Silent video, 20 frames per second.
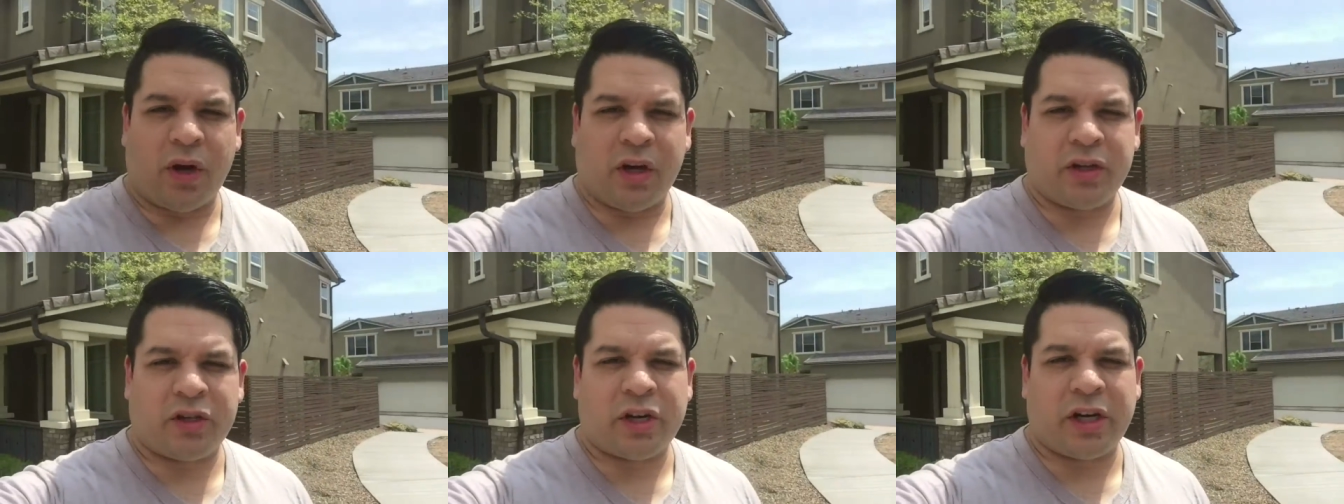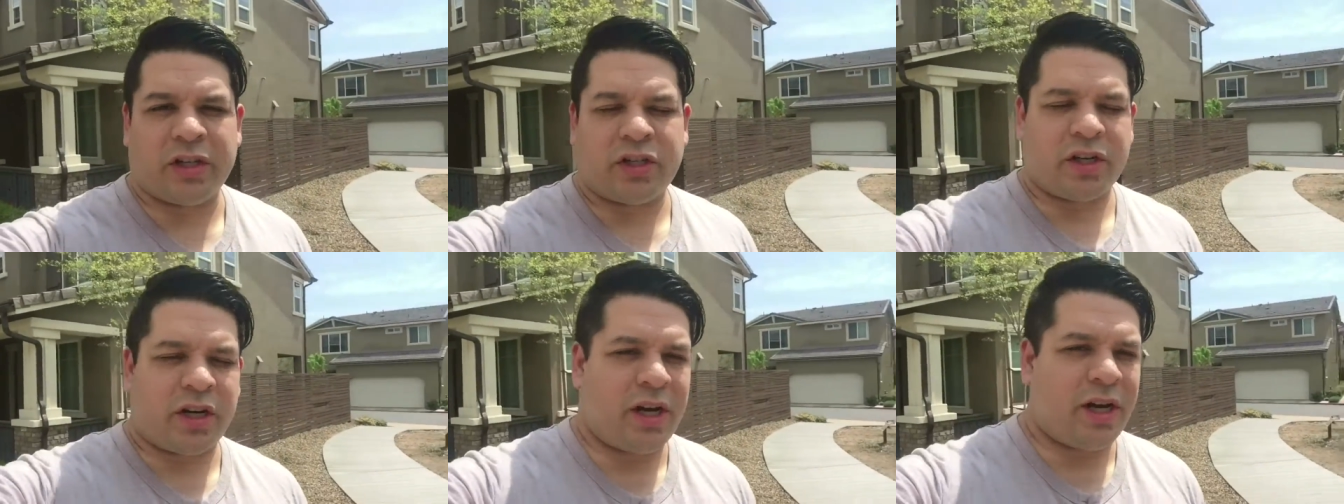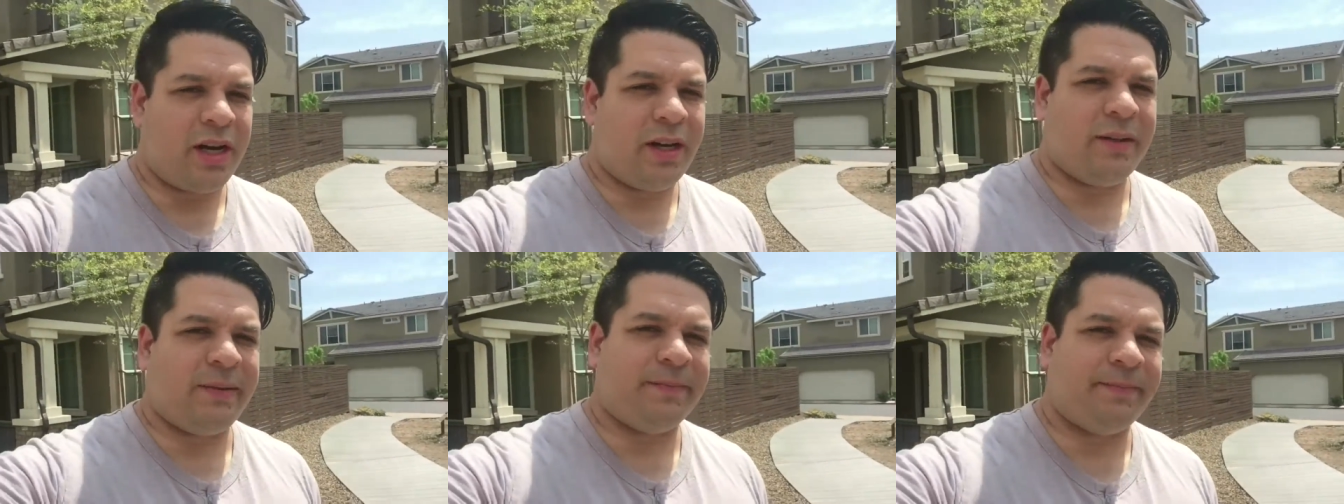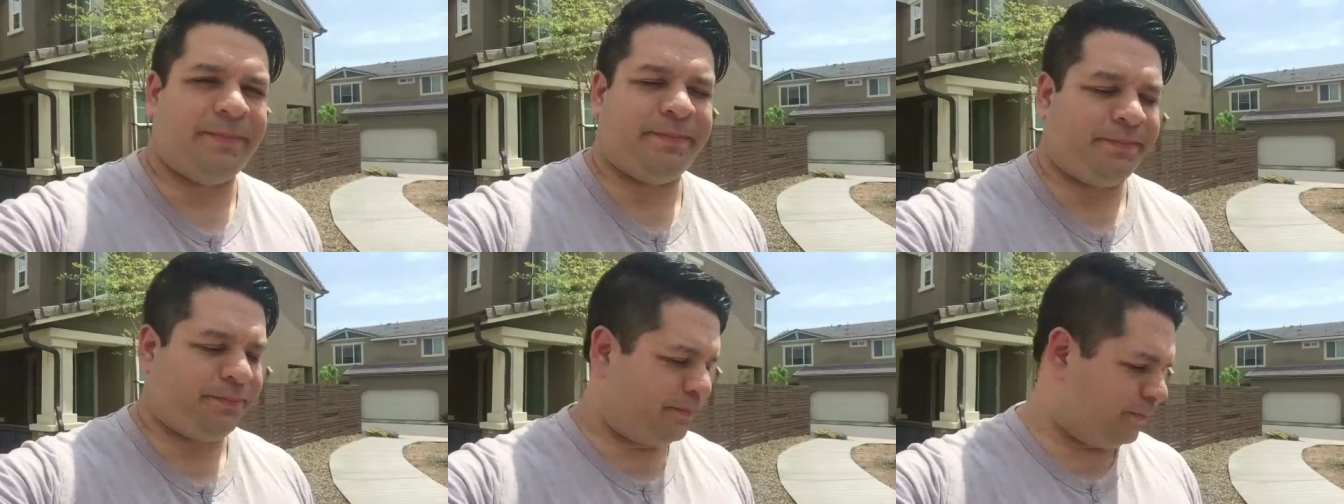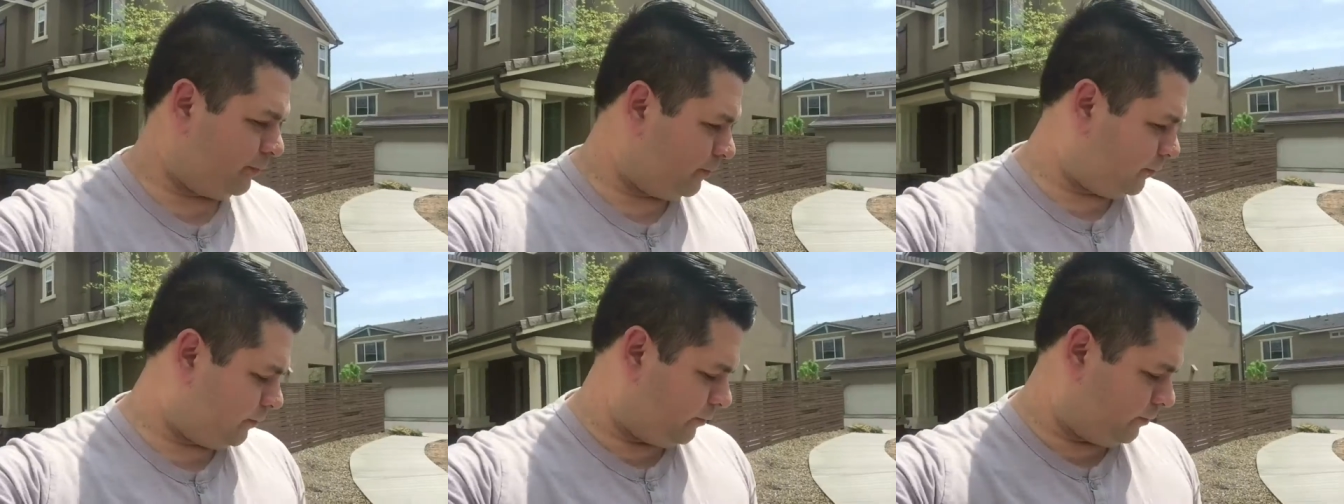We're on a treasure hunt,
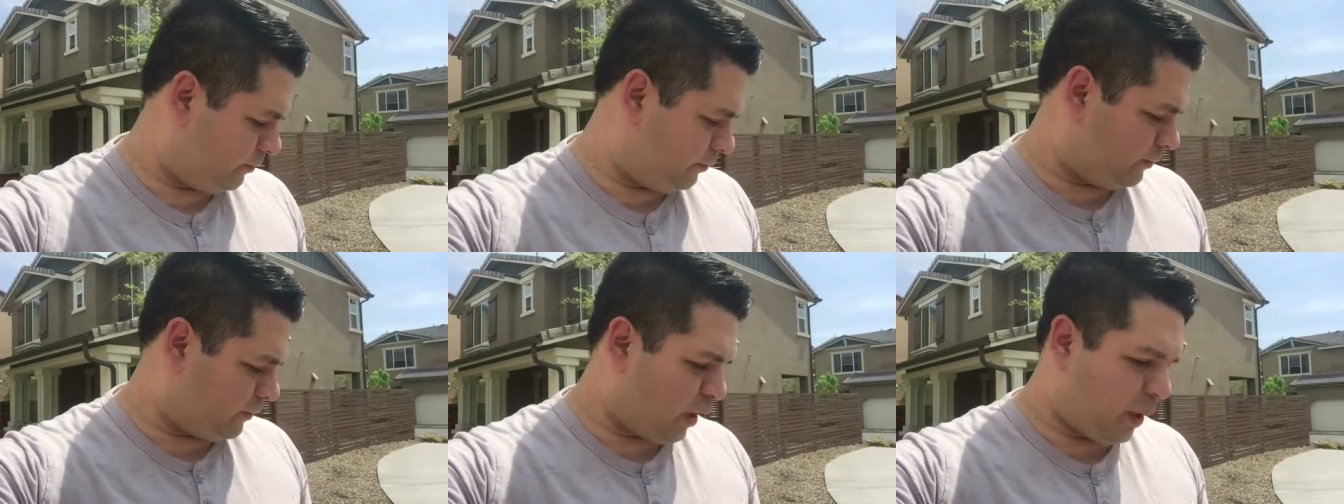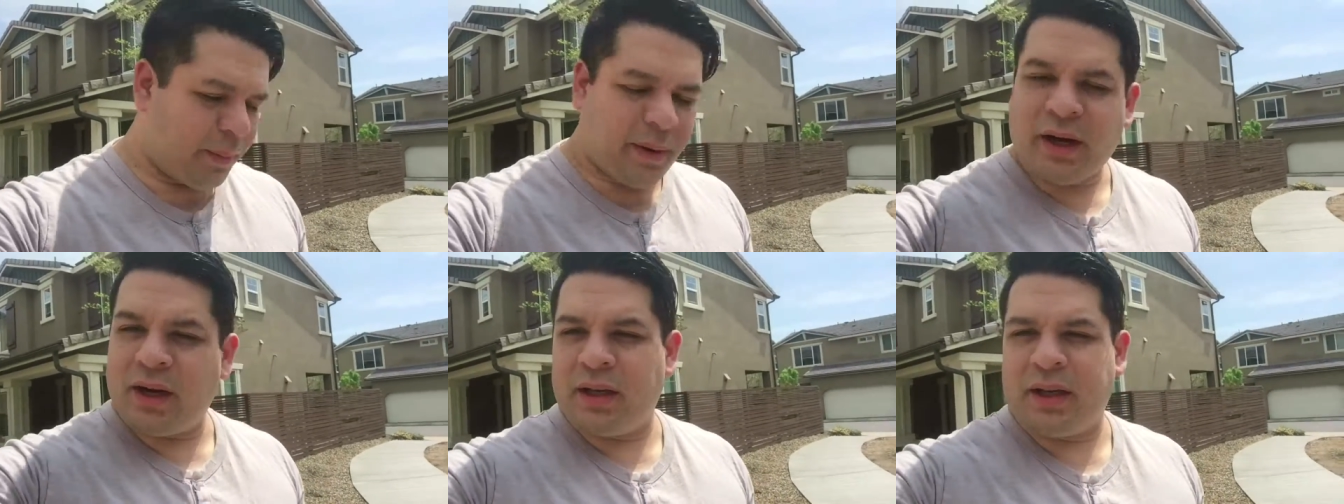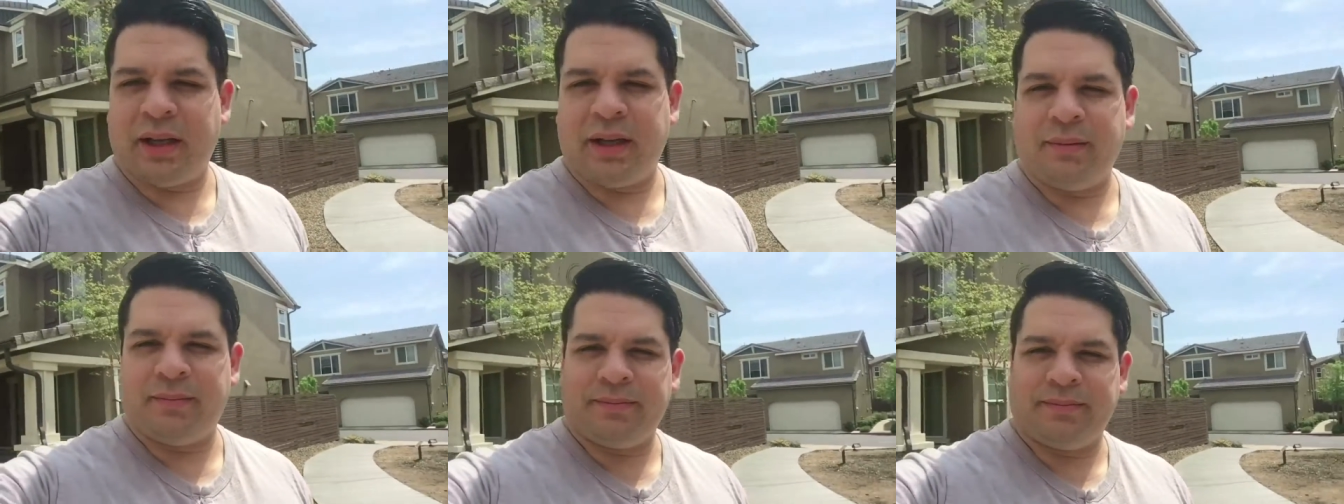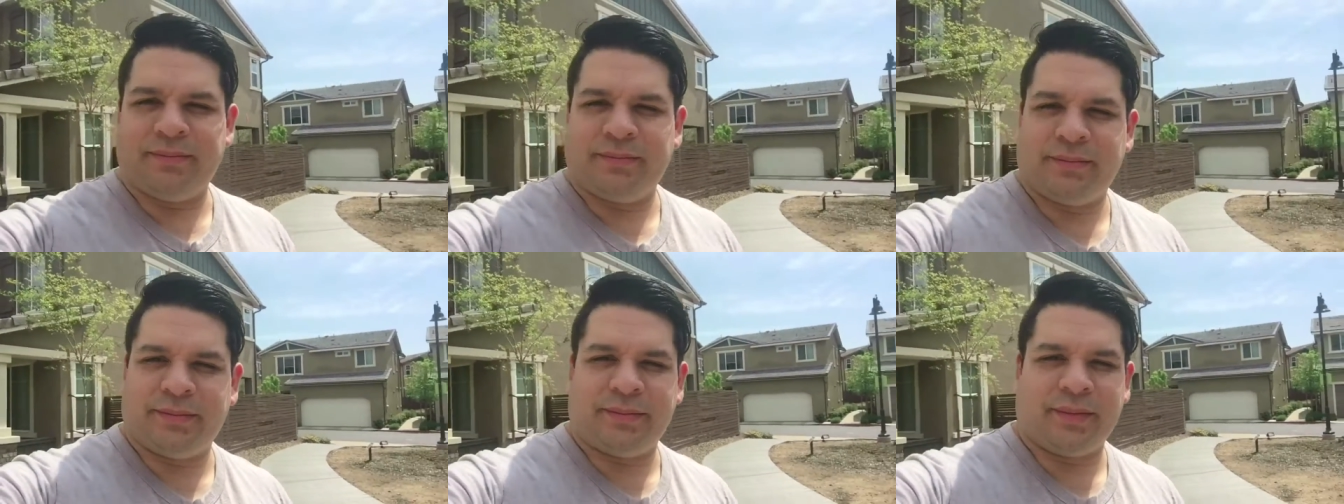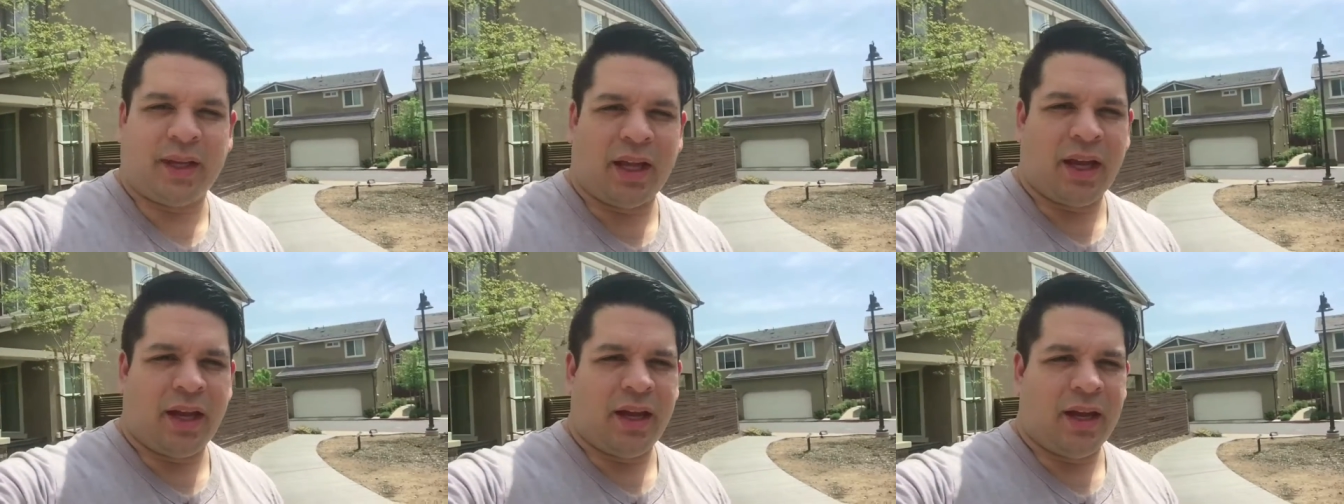apparently.
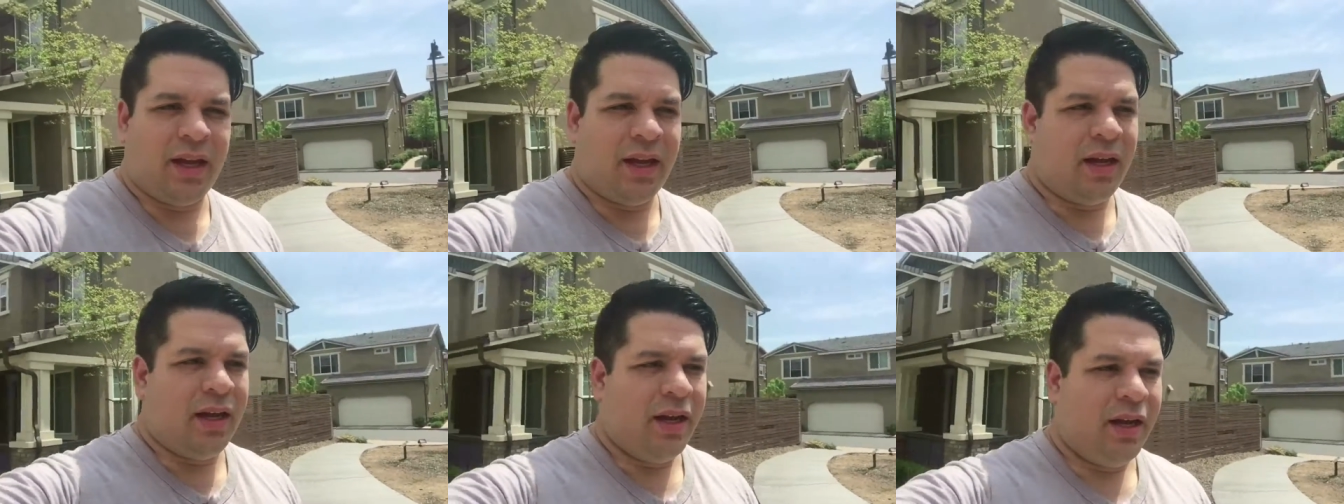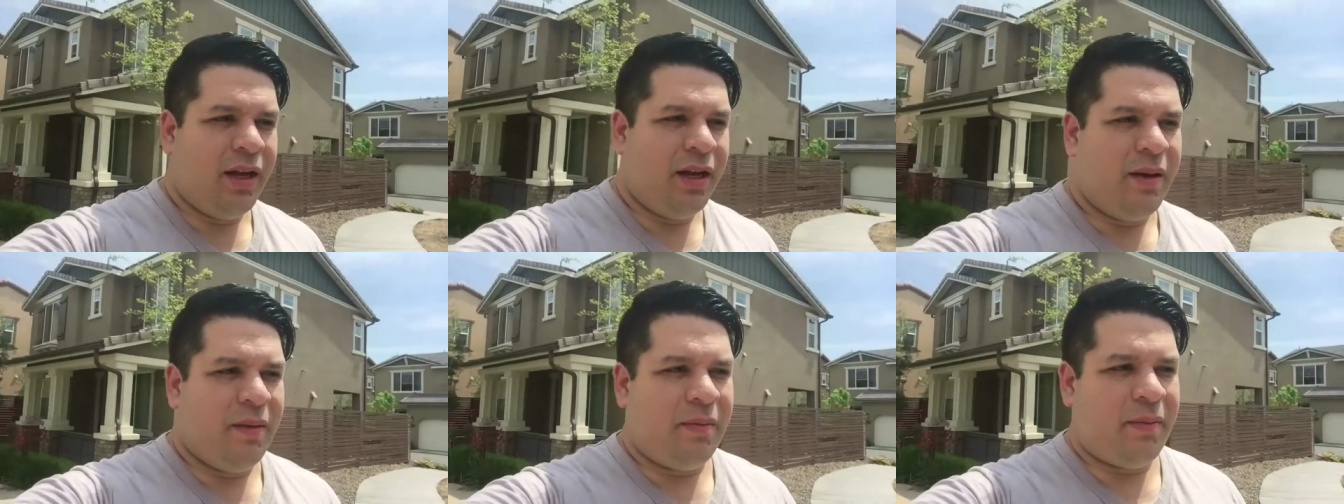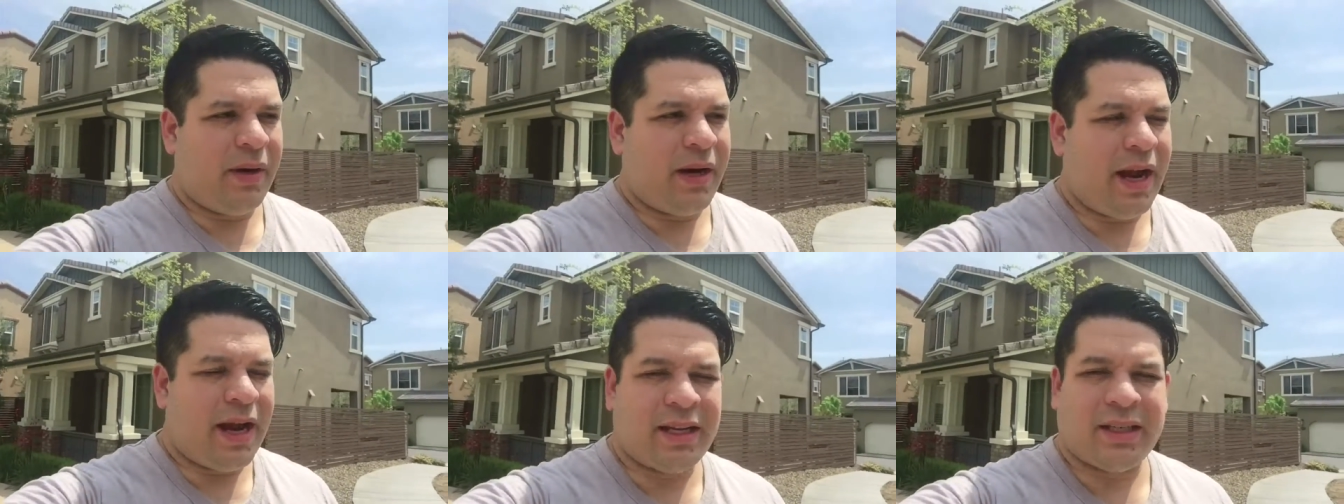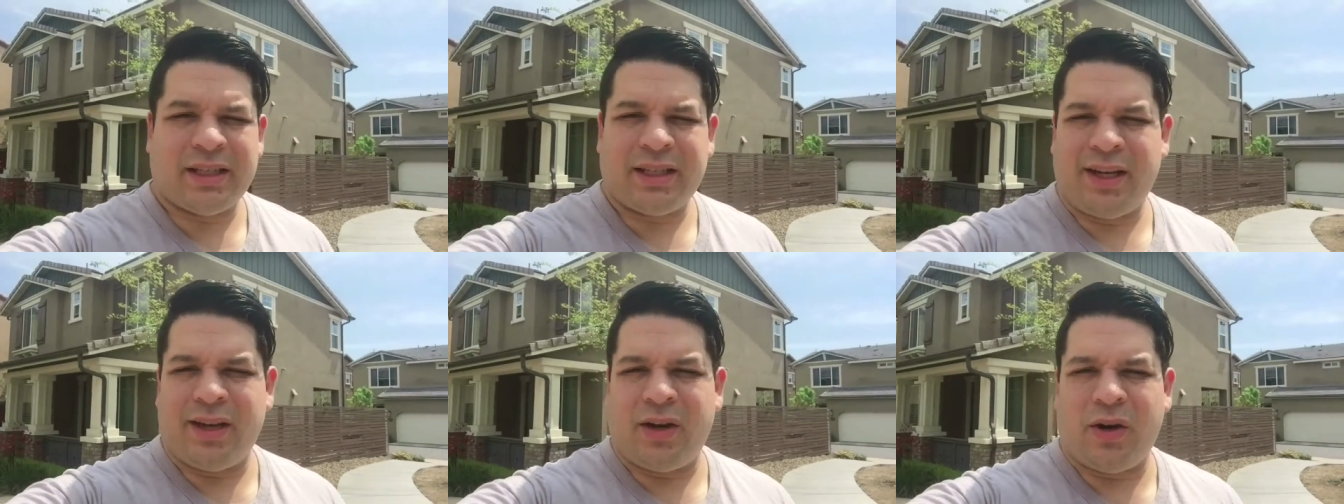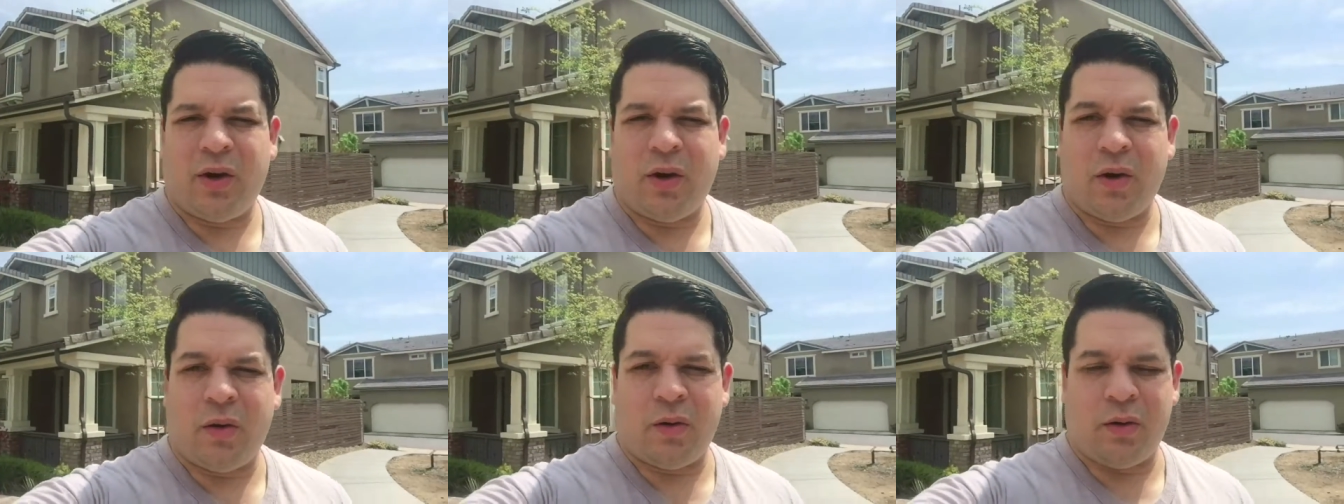But yeah,
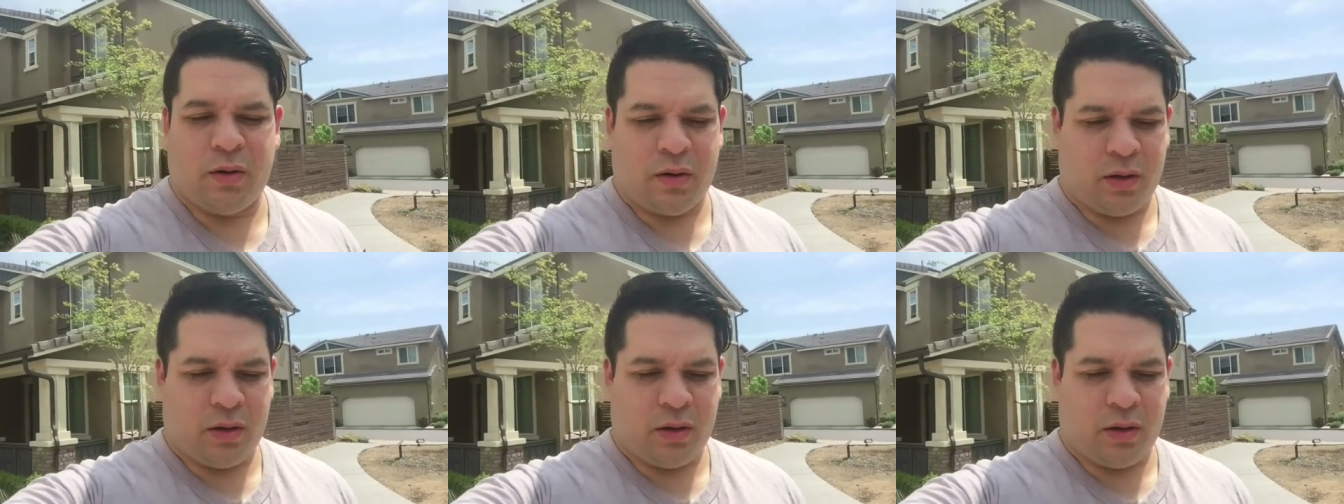so,